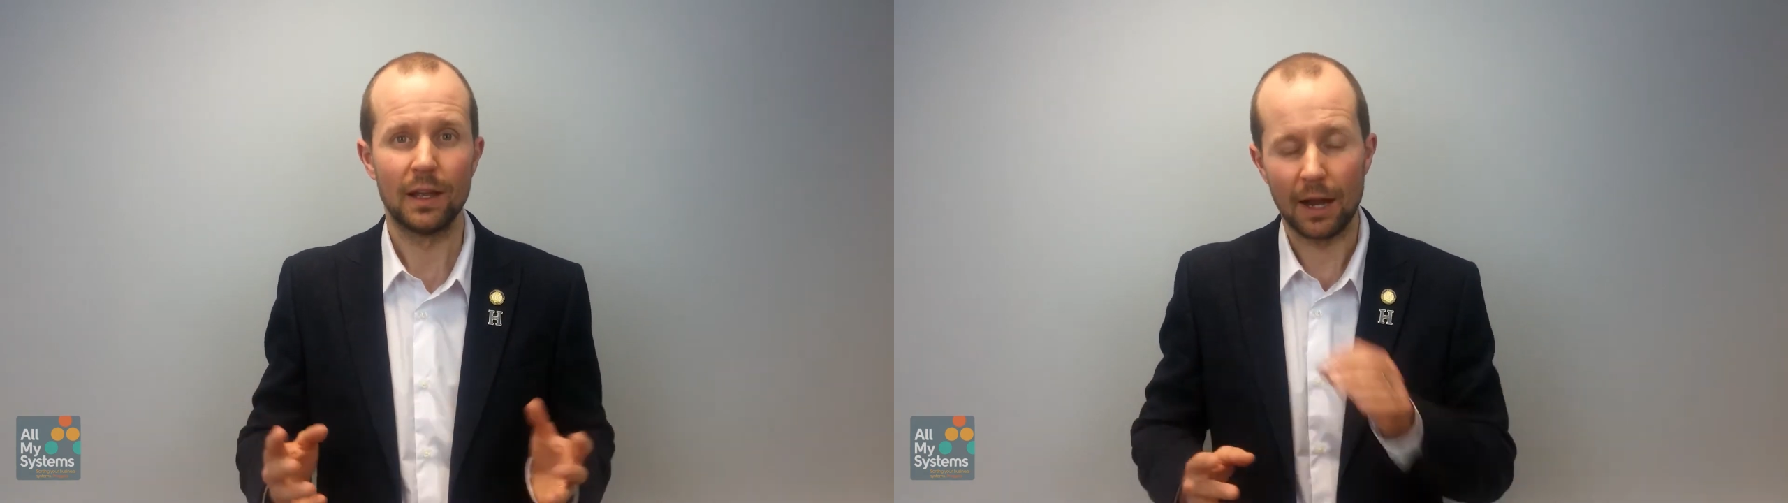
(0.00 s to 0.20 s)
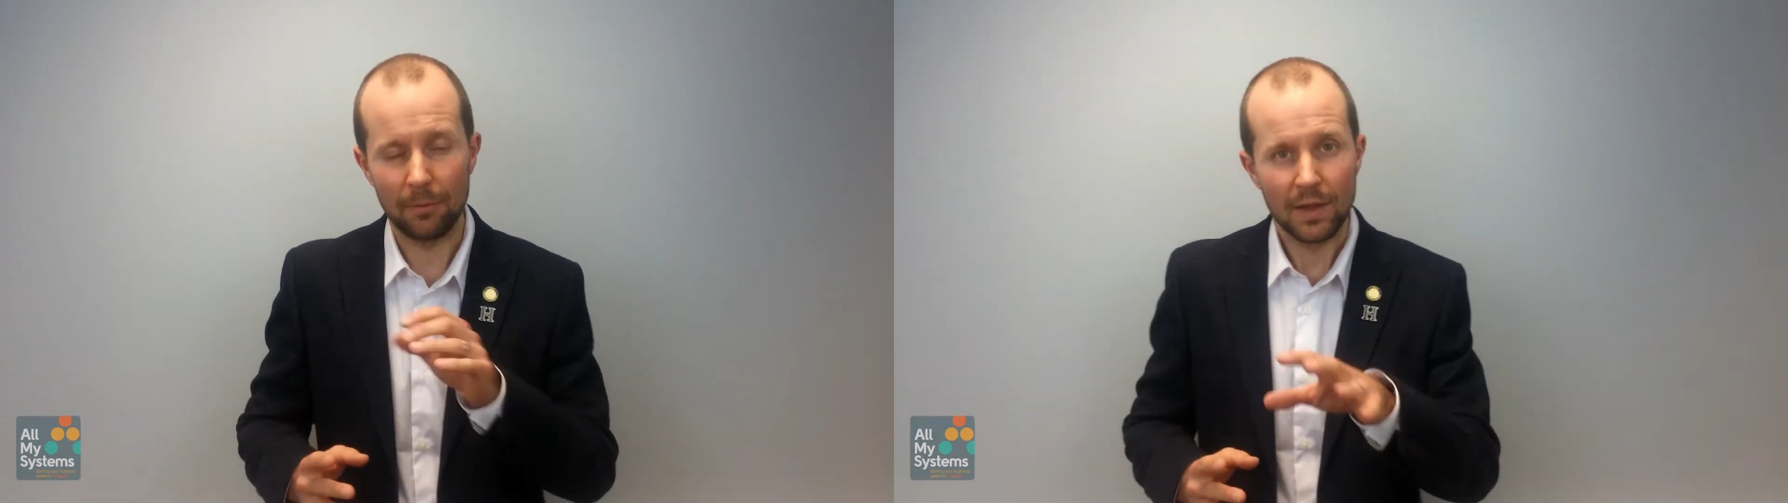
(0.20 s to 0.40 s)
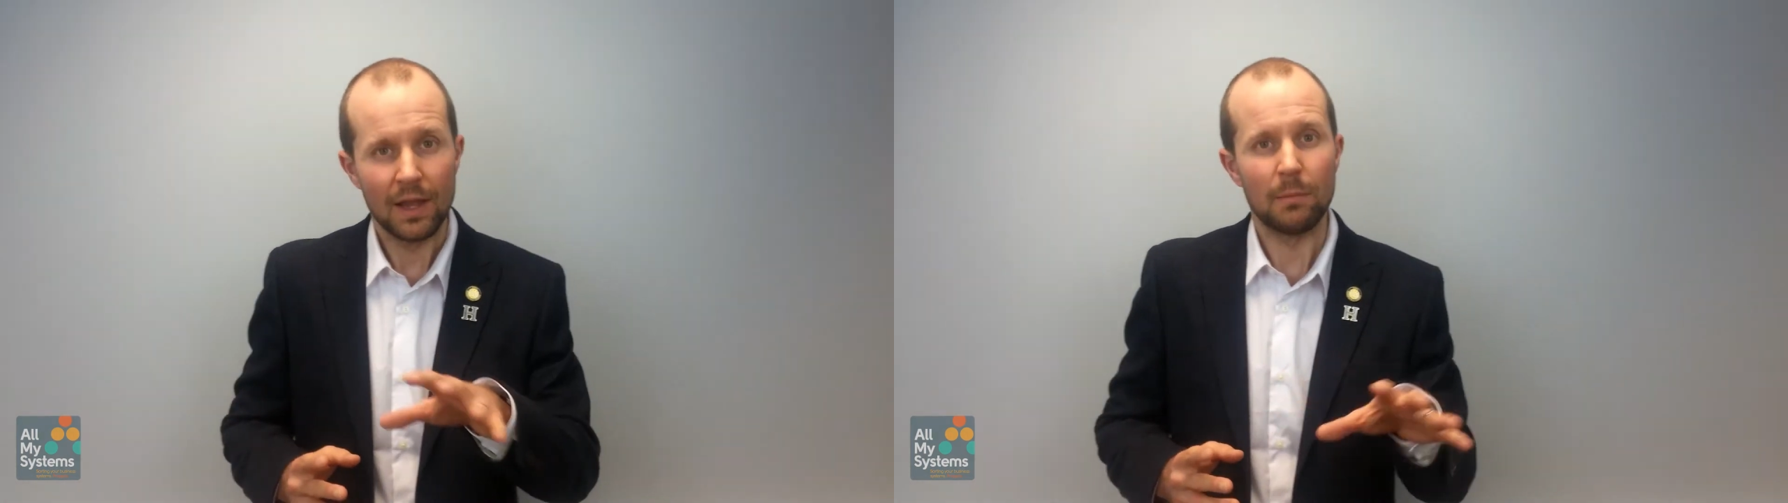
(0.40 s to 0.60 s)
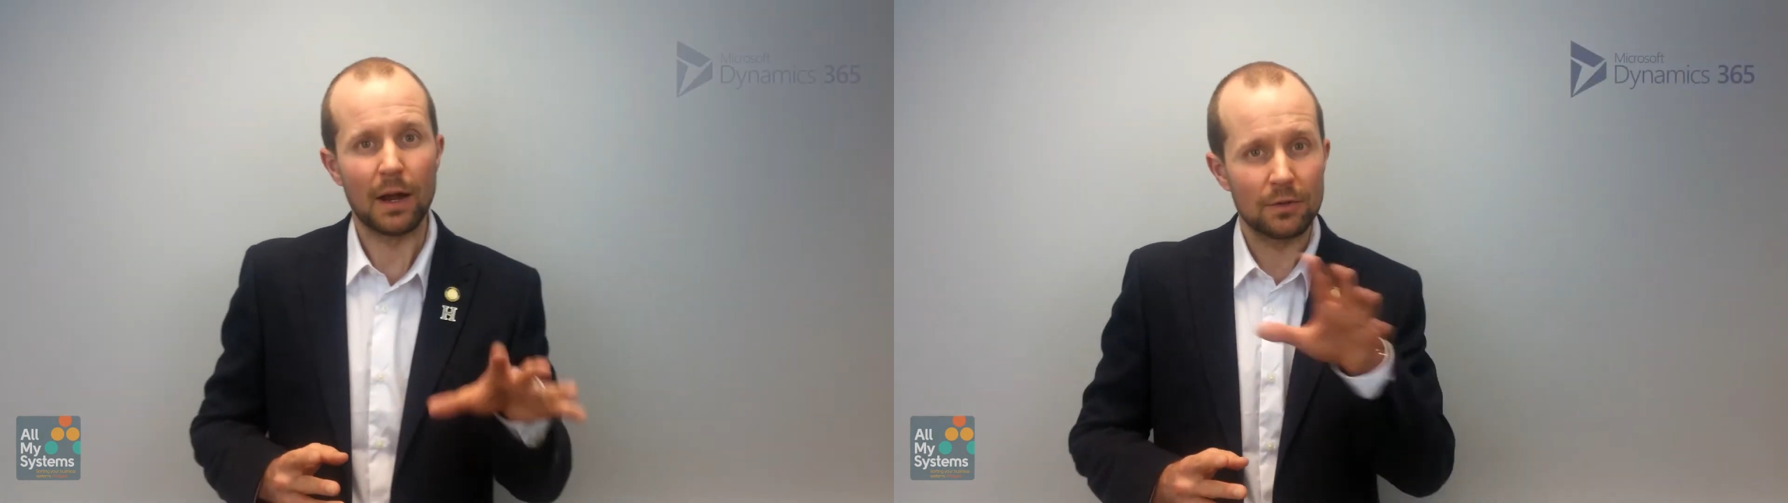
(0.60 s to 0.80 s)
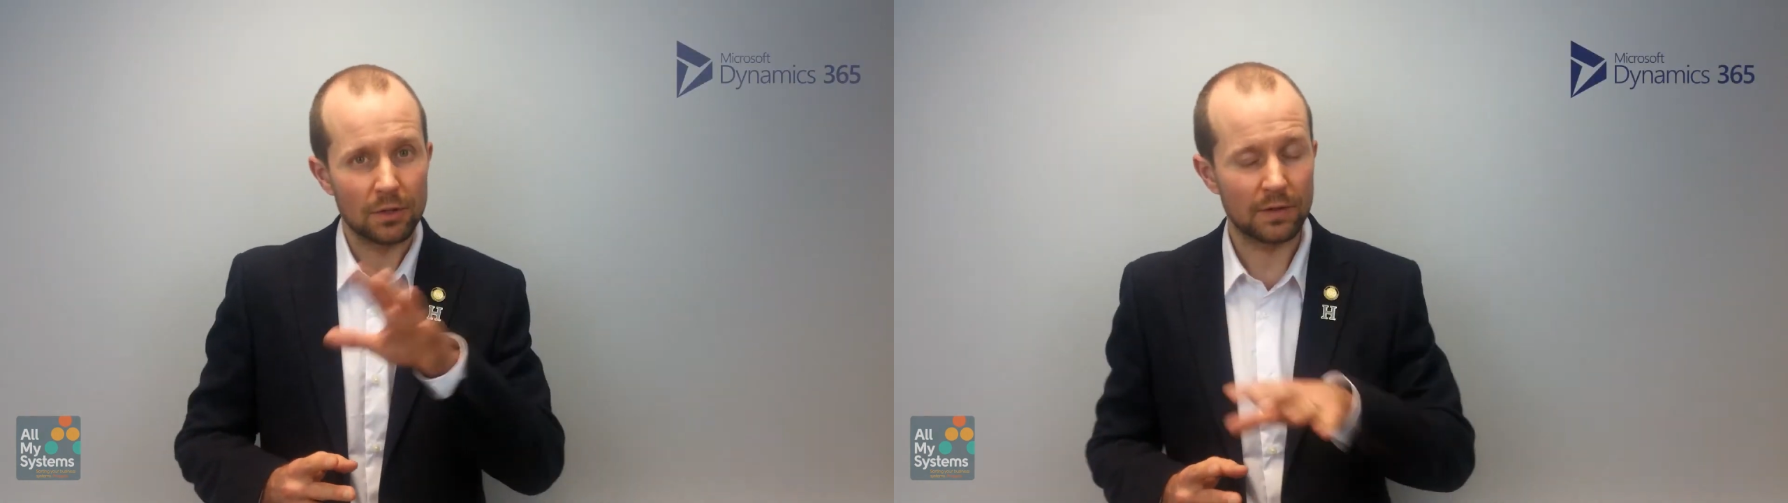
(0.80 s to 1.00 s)
Now,
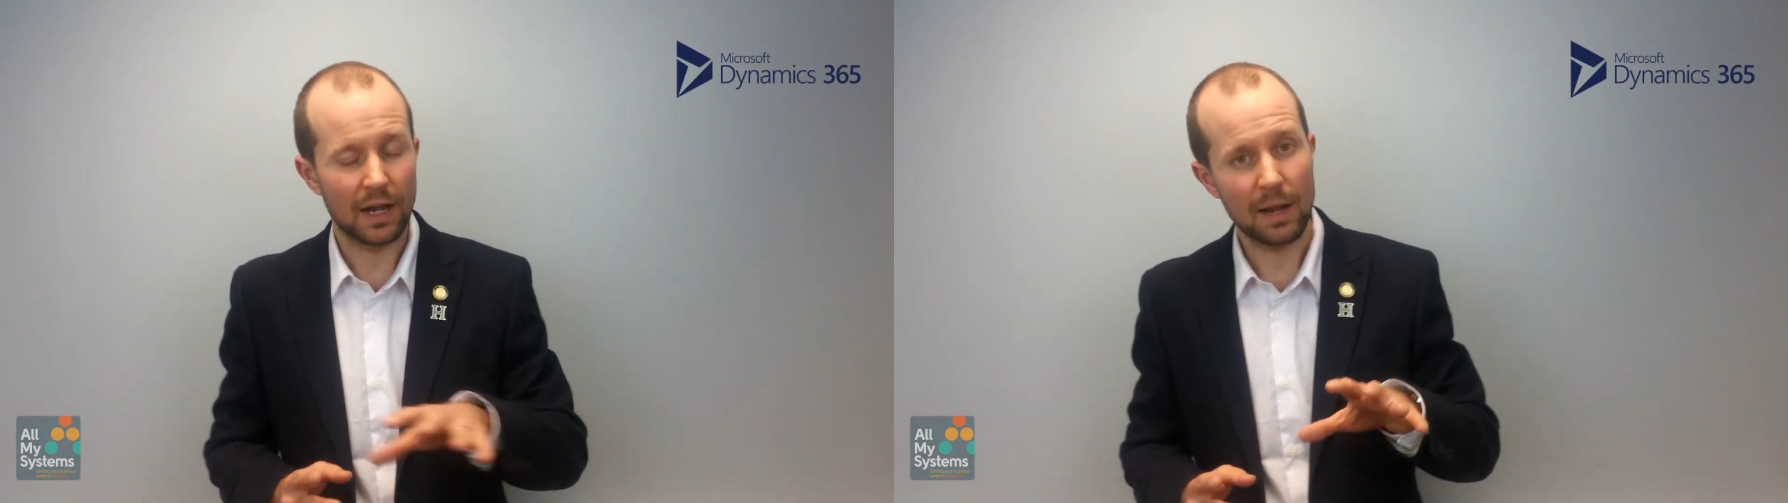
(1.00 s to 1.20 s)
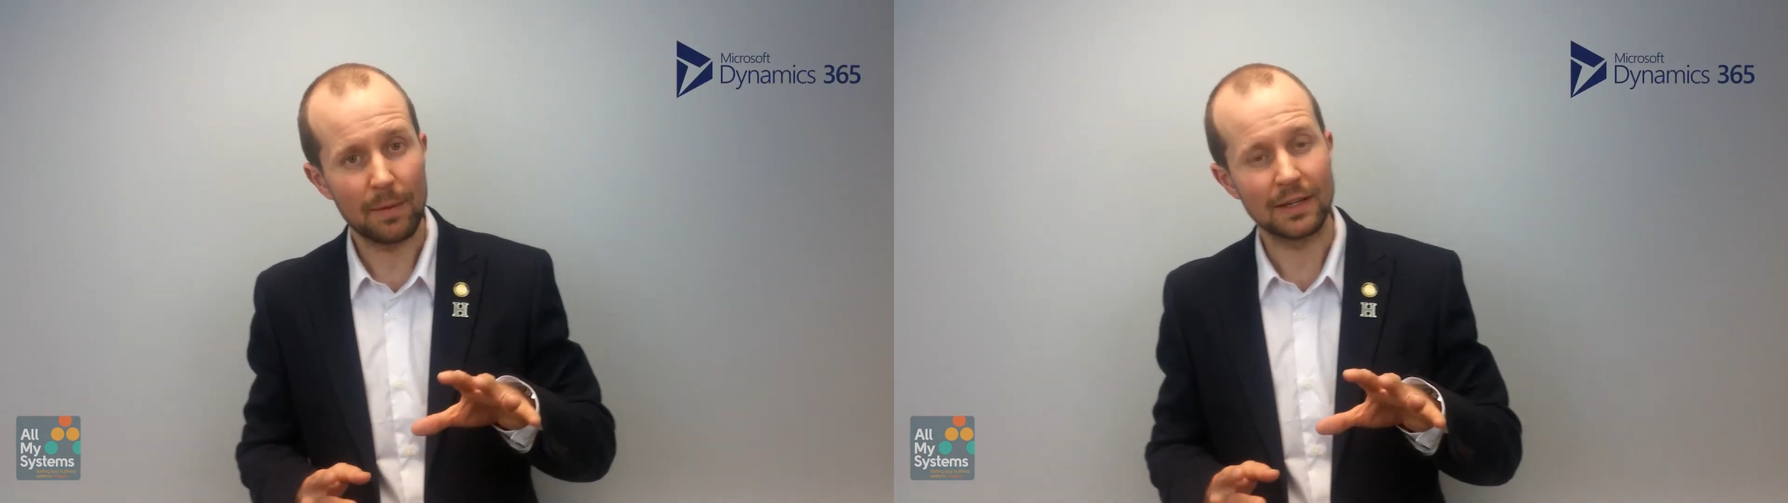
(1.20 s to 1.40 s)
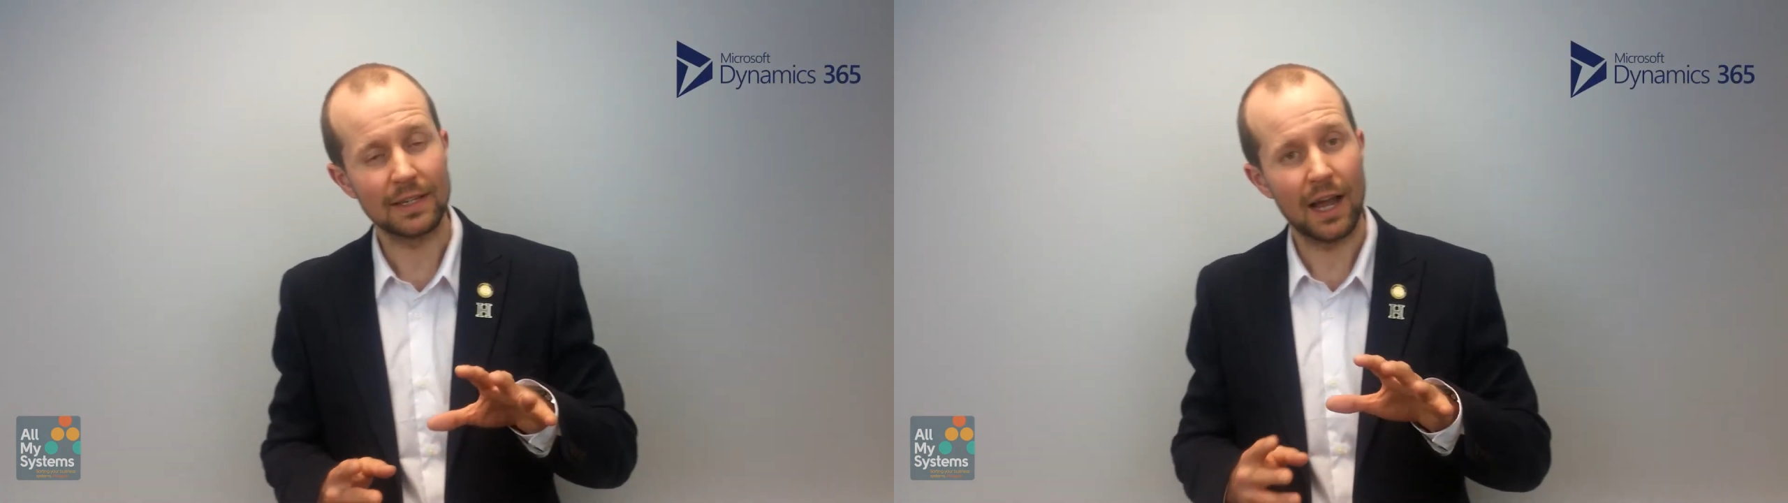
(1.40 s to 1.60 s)
Microsoft Dynamics